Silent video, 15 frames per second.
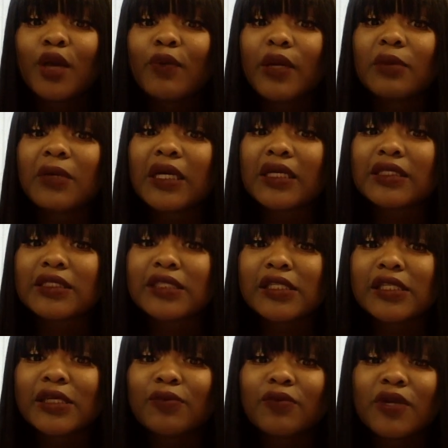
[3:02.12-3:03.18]
when am I going to
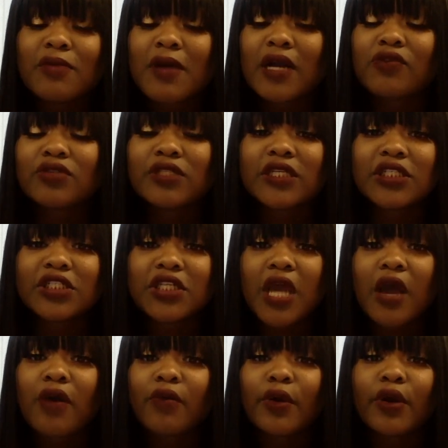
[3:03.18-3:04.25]
sleep, when am I going to take a
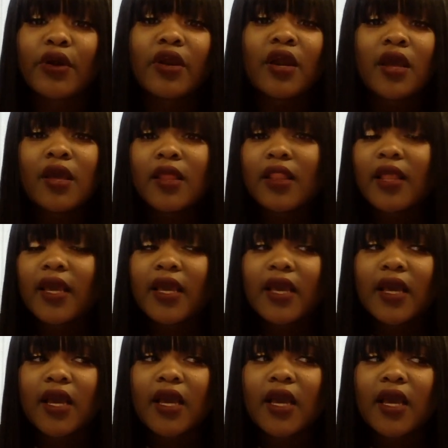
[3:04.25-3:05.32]
shower.
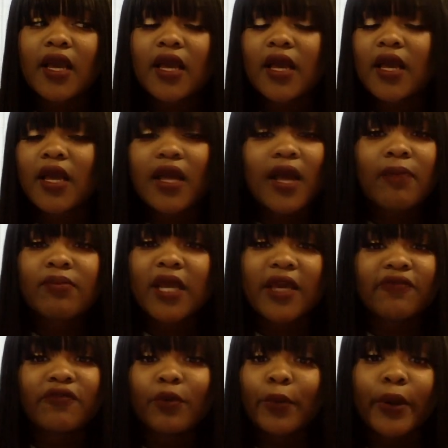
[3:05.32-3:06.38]
Like, I'm not
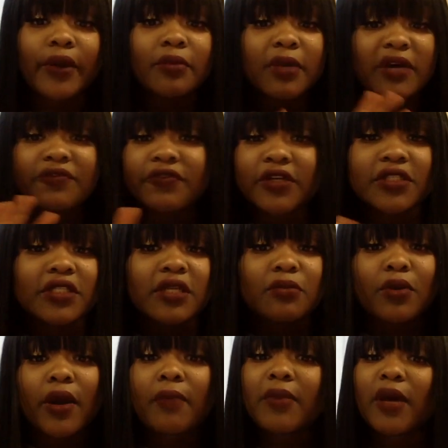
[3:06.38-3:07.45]
even worried about friends
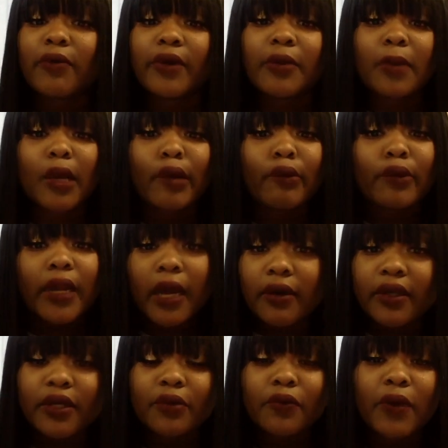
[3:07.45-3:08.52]
anymore. I'm not worried about going out
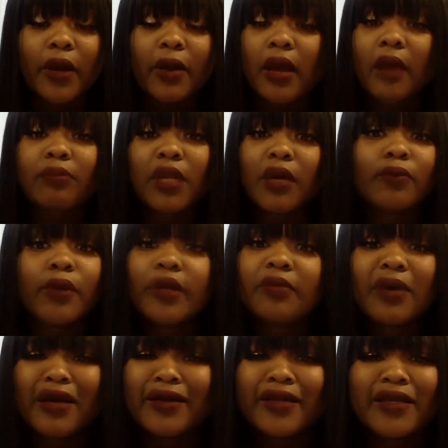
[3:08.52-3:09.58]
anywhere. I'm not worried
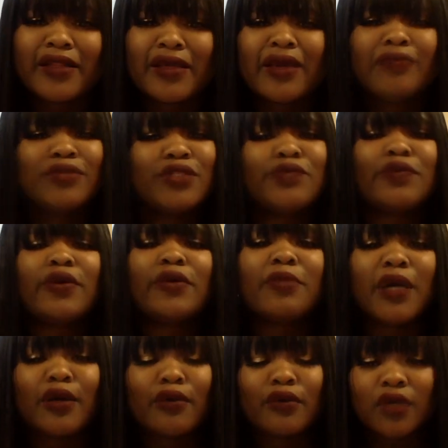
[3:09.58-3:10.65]
about any of that. I'm just worried
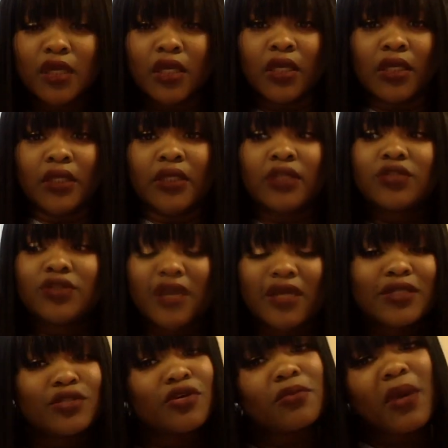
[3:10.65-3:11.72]
about trying
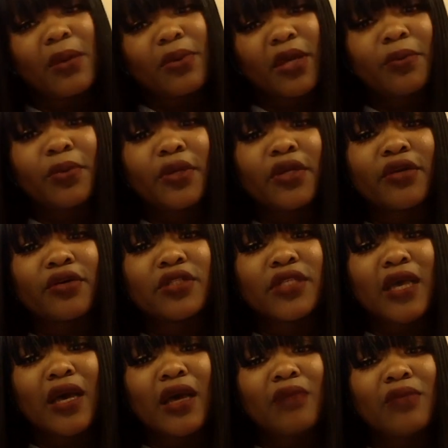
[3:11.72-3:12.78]
to turn my paper in on
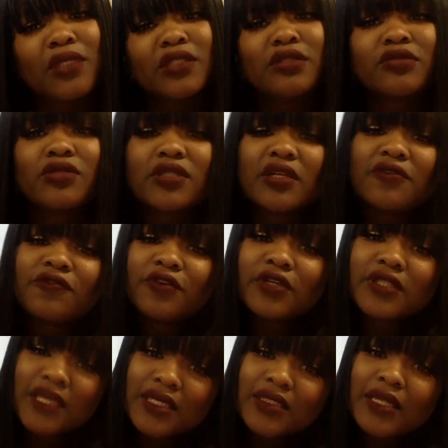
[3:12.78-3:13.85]
time and still study for a
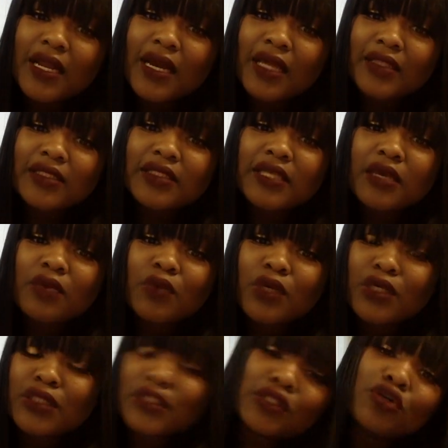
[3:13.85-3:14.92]
test that I got the same week
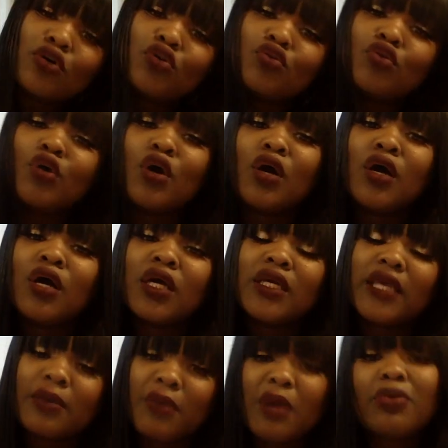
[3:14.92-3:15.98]
and still
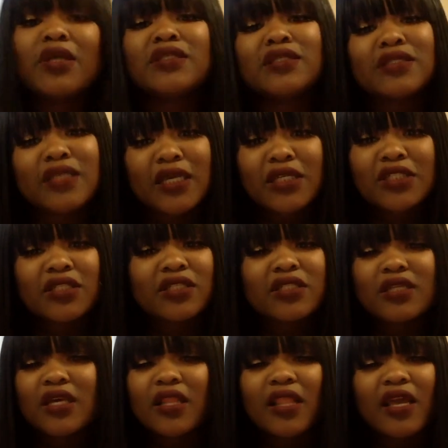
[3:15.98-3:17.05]
get my presentations
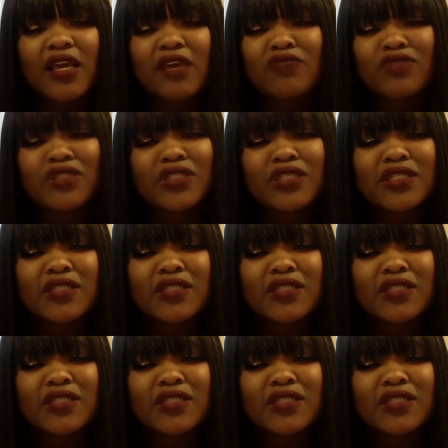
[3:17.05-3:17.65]
done. Like, it was